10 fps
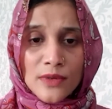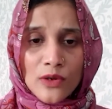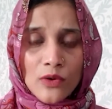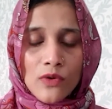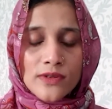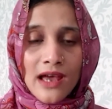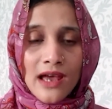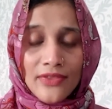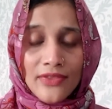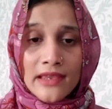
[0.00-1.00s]
because
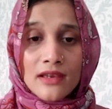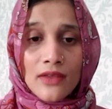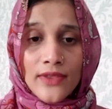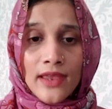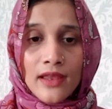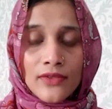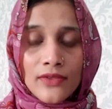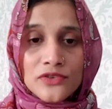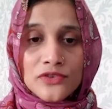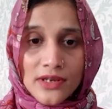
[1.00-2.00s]
I think
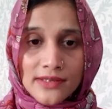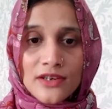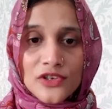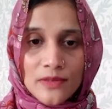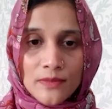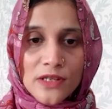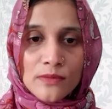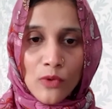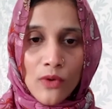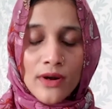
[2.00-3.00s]
they trust their GPs
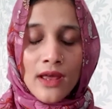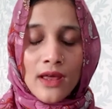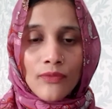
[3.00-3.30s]
more